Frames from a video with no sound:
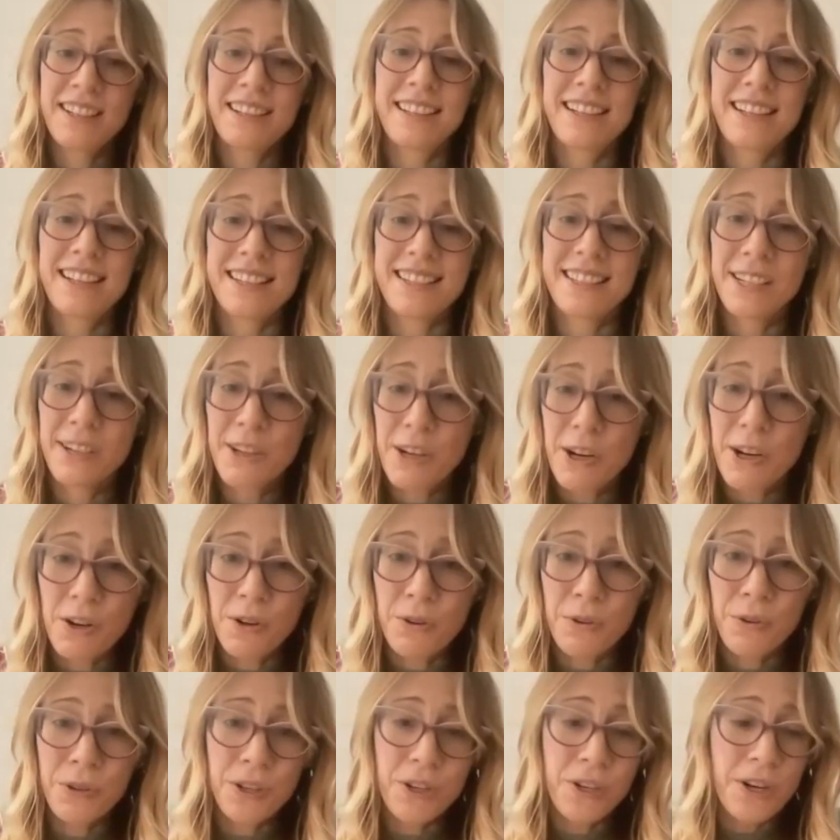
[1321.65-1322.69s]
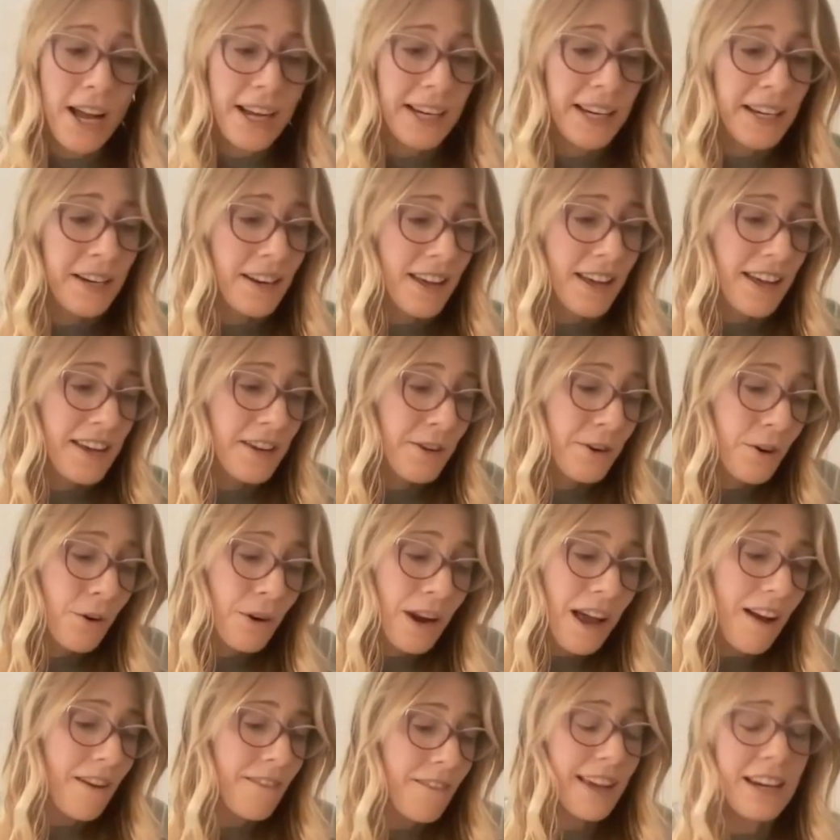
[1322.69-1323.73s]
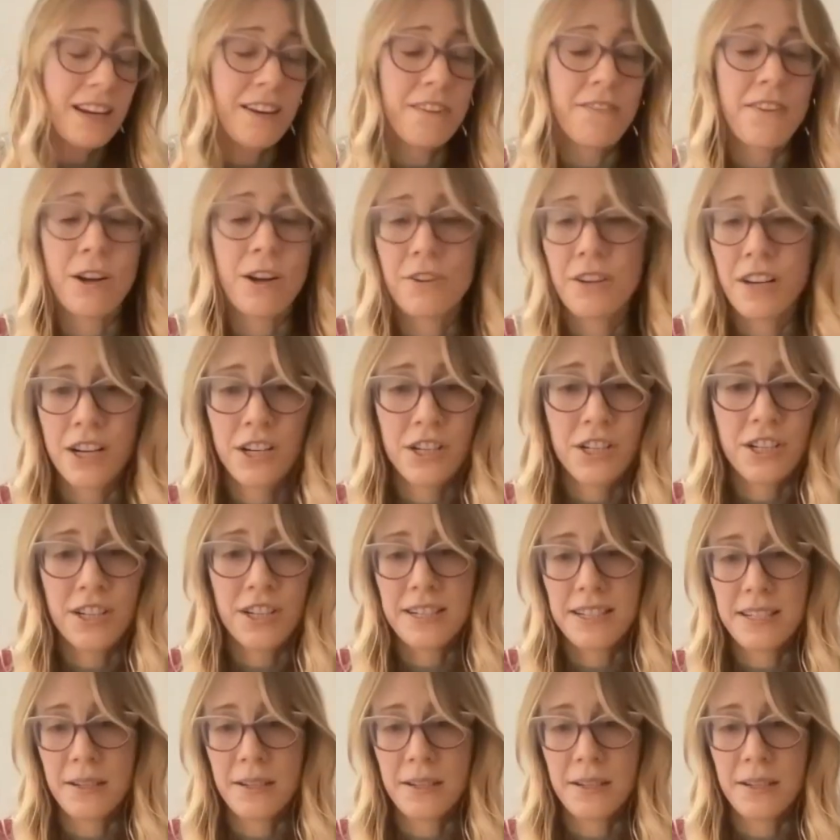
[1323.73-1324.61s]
Because zero, you don't have any foundation